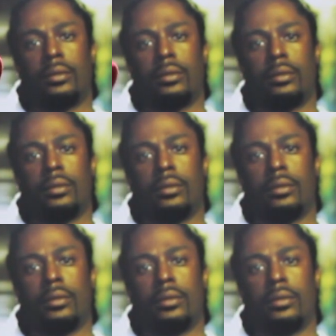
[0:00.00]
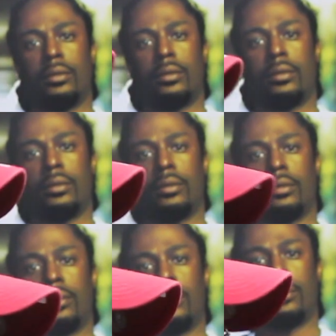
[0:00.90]

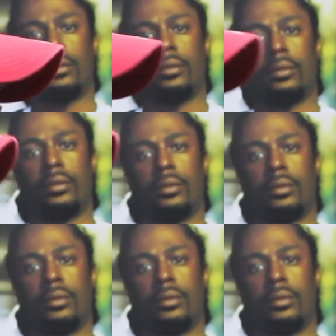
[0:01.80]
[no speech]